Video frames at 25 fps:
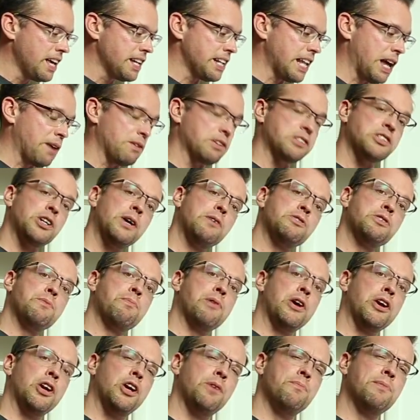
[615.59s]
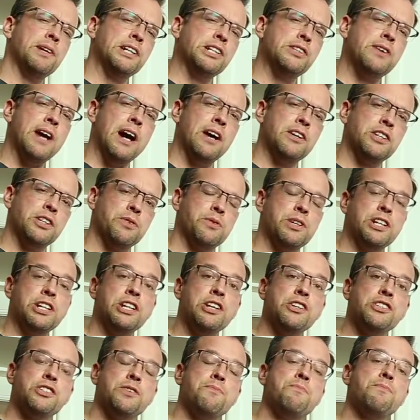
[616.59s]
Now it's time to plant our mid-ground, and we're going to
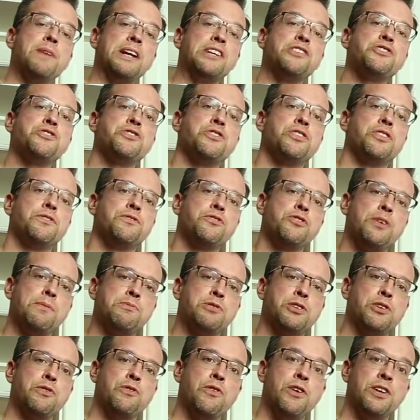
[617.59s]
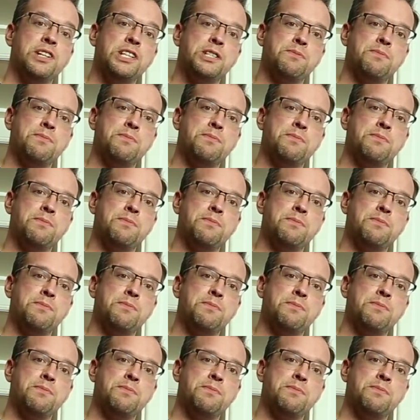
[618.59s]
use a mixture of Cryptocoryne